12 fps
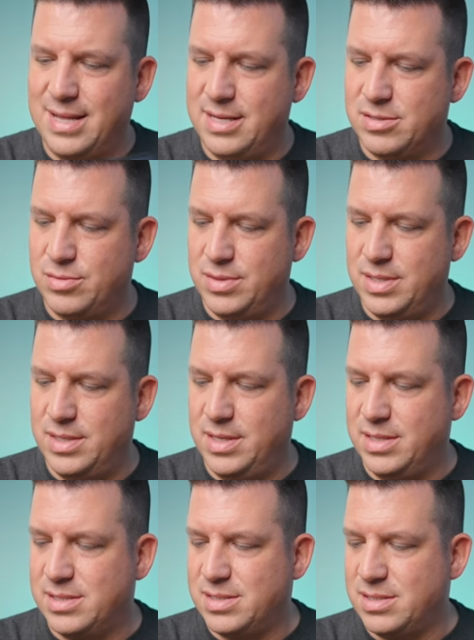this one
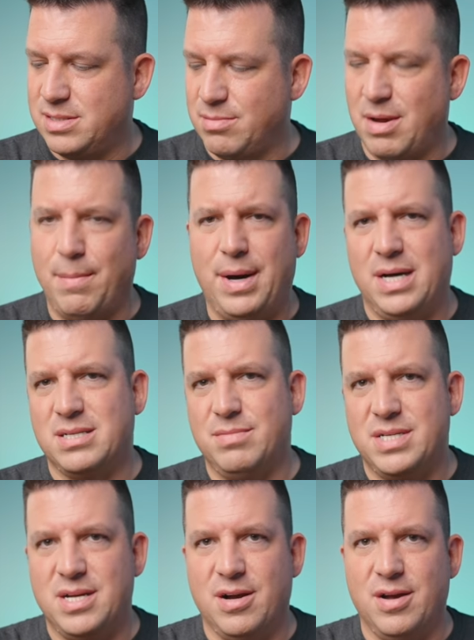is some composite
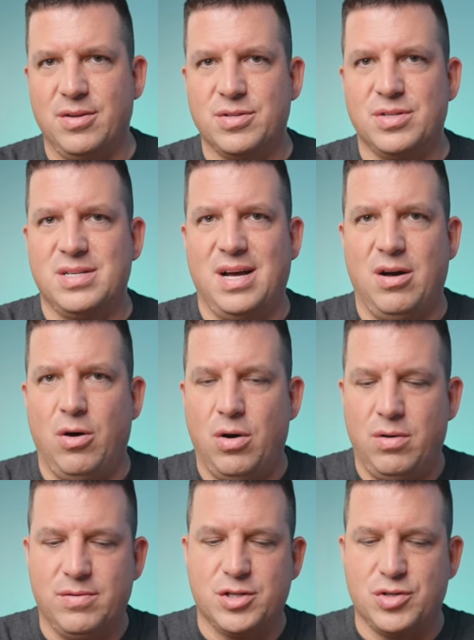material, so it's not
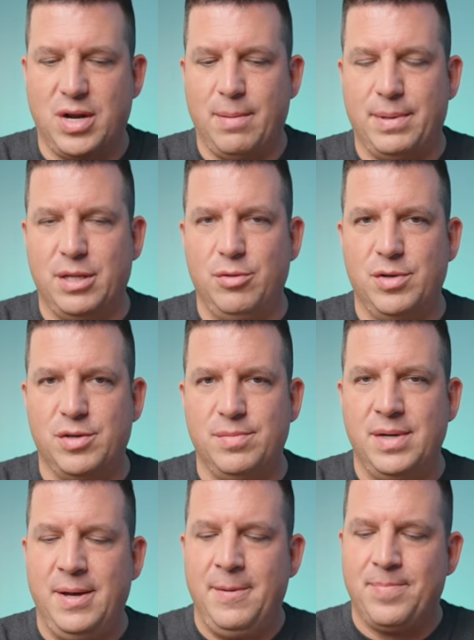all straight up
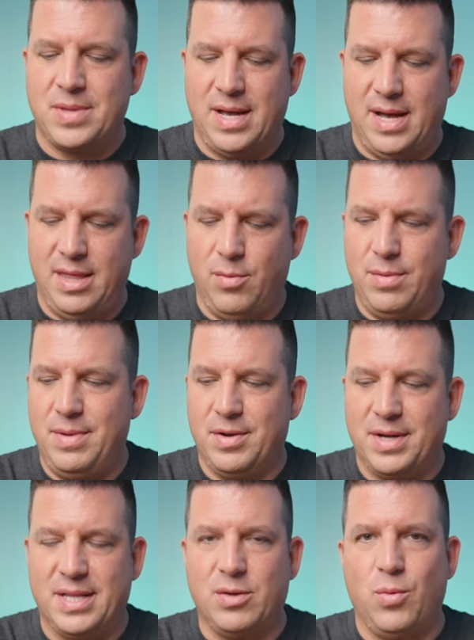aluminum. Uh, they wouldn't be
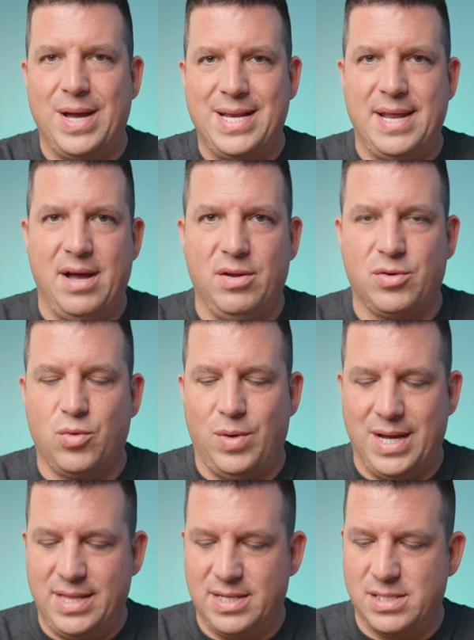able to get the weight down
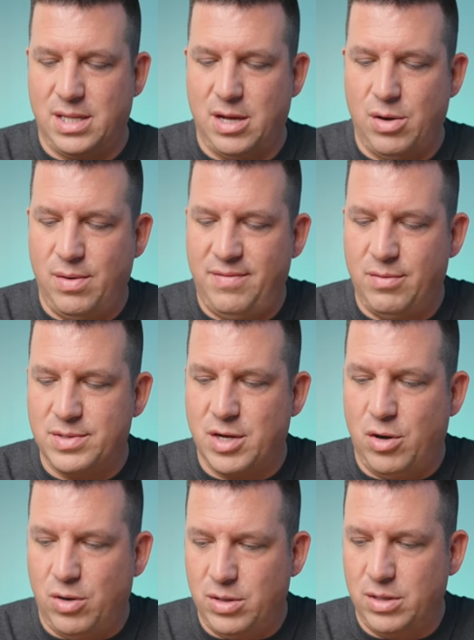quite this low if it was
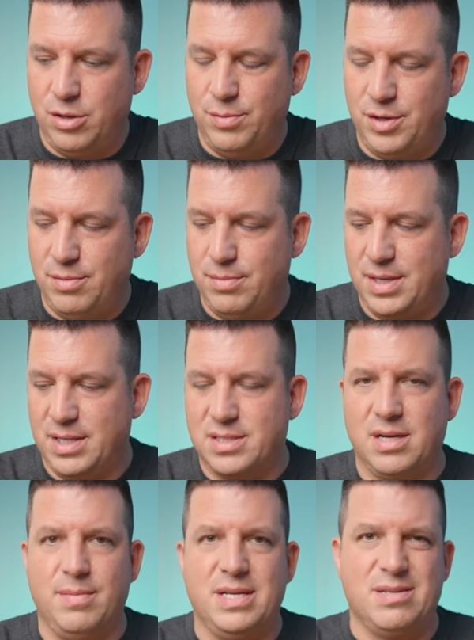all aluminum, but it's
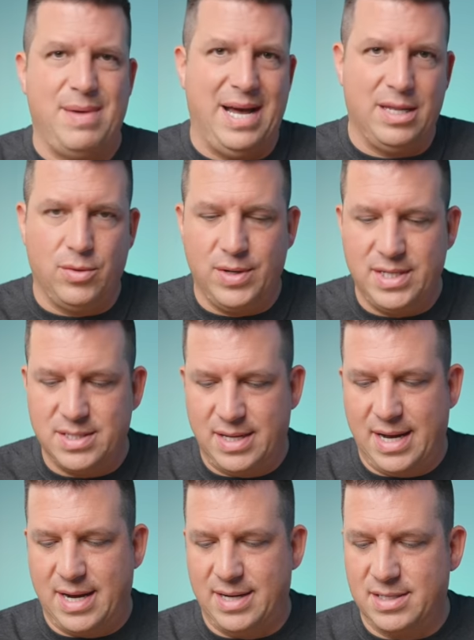going to be some alloys and
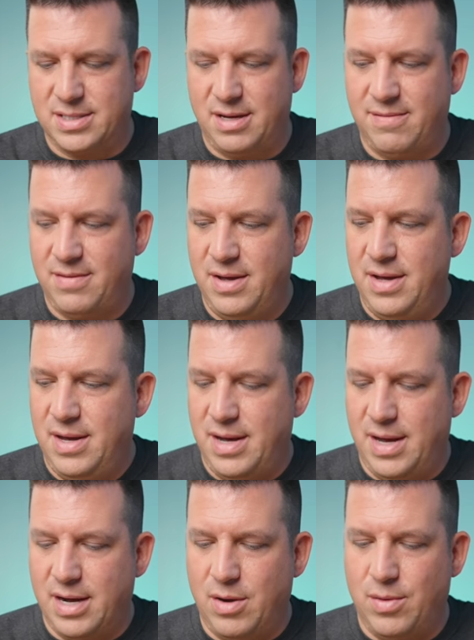that kind of stuff
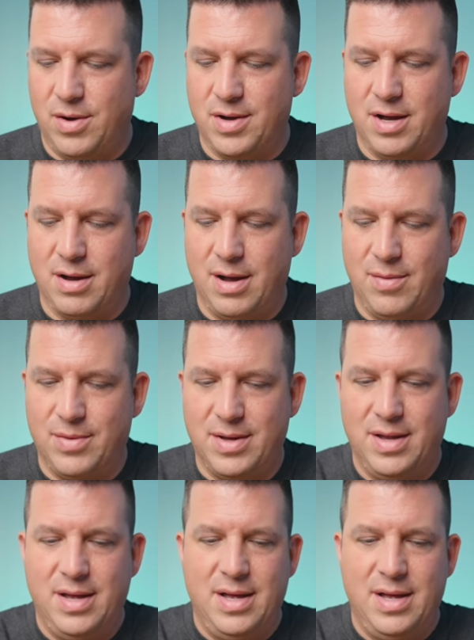uh, going on here. I'm going to